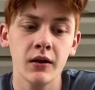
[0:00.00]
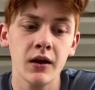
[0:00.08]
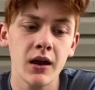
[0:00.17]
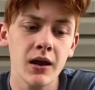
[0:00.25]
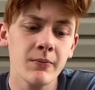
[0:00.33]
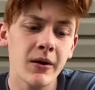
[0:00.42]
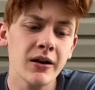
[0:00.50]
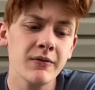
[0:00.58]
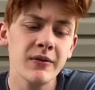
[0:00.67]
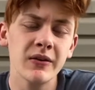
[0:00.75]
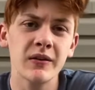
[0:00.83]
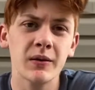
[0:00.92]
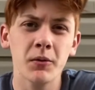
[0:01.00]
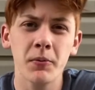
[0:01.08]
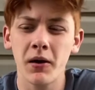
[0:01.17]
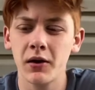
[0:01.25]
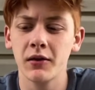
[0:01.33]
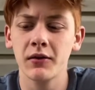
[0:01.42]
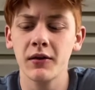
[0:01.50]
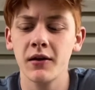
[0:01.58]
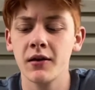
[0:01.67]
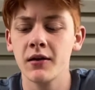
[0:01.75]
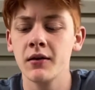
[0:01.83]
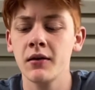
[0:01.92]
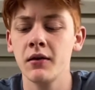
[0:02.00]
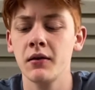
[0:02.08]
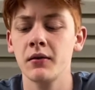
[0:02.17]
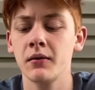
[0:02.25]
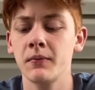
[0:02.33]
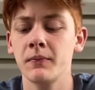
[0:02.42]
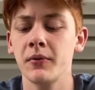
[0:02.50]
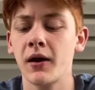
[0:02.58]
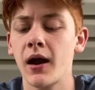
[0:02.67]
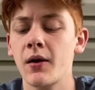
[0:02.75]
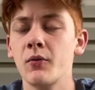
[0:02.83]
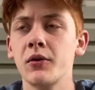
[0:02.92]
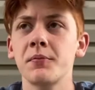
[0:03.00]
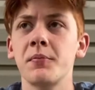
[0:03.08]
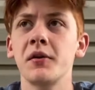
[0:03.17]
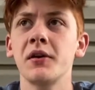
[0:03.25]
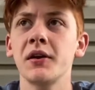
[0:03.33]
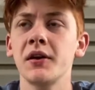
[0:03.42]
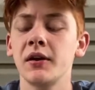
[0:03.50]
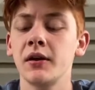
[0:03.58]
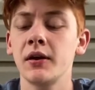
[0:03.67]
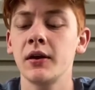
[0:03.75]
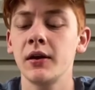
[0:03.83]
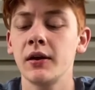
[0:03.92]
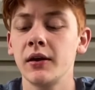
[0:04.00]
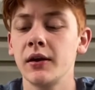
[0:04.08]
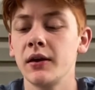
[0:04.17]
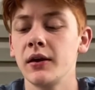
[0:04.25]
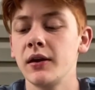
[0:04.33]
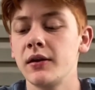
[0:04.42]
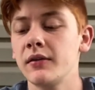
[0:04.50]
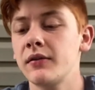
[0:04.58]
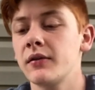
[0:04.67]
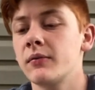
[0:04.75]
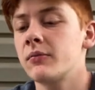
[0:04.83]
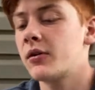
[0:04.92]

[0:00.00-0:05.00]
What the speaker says: it might have been the double potting thing, but I want to put it in some